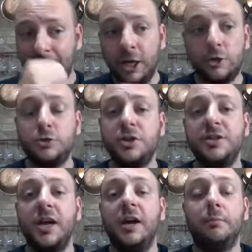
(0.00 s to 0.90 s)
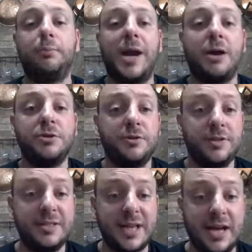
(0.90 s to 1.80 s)
not just browse through
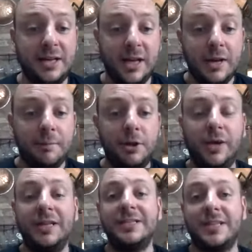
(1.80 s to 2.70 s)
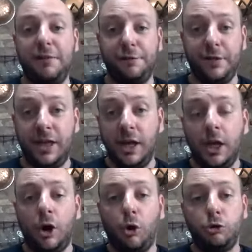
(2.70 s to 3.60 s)
the site, but can safely
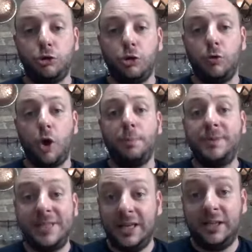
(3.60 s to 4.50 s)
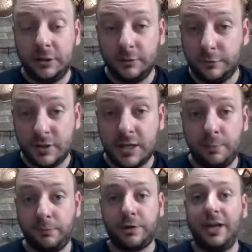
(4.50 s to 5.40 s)
also opt in, for
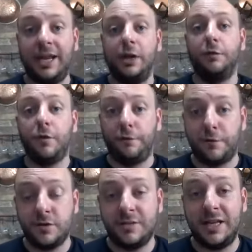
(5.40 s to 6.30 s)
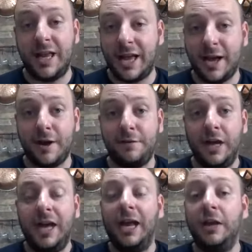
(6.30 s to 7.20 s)
example, for any kind of offers they have,
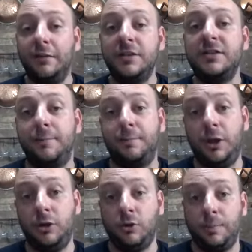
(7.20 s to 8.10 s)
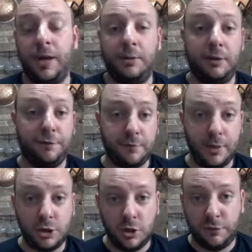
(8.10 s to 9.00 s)
and even submit your payment
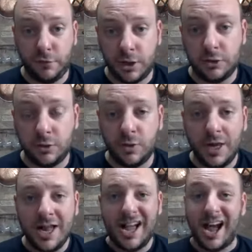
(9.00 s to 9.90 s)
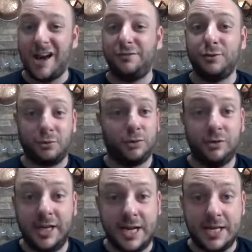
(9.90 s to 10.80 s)
information if you need to. After all,
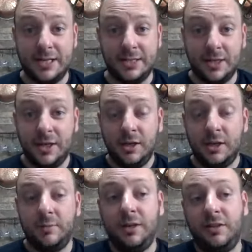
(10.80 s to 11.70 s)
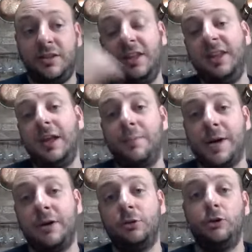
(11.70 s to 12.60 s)
guys, I mean, think
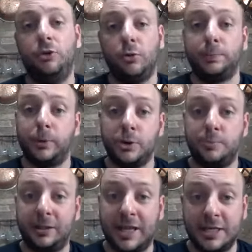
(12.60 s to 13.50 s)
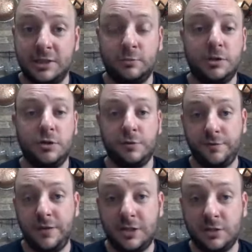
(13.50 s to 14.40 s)
about your prospect customers, your
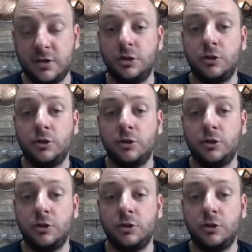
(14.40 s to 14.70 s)
visitors,